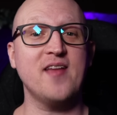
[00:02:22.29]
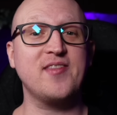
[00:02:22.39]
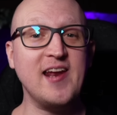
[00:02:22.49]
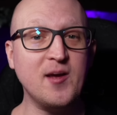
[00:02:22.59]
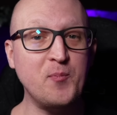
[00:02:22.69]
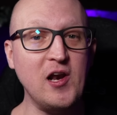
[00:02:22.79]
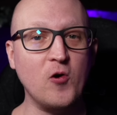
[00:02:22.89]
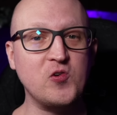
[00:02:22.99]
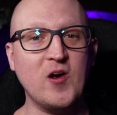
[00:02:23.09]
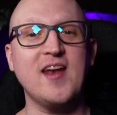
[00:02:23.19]
at the link
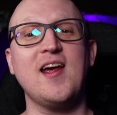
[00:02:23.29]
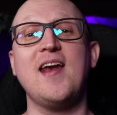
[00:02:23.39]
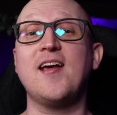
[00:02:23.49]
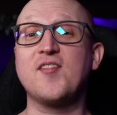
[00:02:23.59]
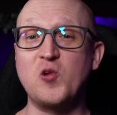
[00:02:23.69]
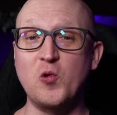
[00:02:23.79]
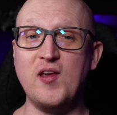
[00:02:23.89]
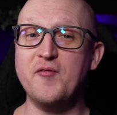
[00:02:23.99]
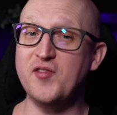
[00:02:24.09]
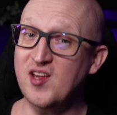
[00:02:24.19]
below to get an
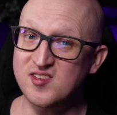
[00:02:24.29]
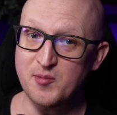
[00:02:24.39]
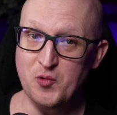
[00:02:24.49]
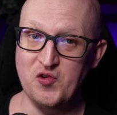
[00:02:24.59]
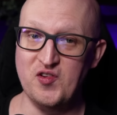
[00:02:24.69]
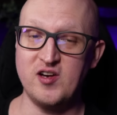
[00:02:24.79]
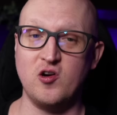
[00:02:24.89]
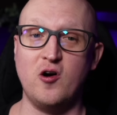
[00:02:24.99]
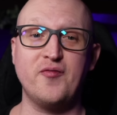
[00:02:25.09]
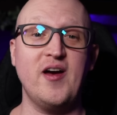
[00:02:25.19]
exclusive
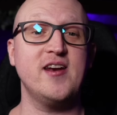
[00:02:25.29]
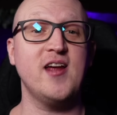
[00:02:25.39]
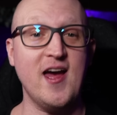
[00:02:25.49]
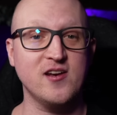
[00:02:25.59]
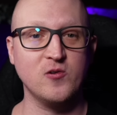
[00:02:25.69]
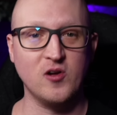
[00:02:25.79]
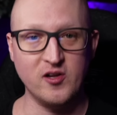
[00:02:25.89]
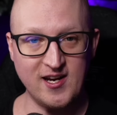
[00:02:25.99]
60% off an annual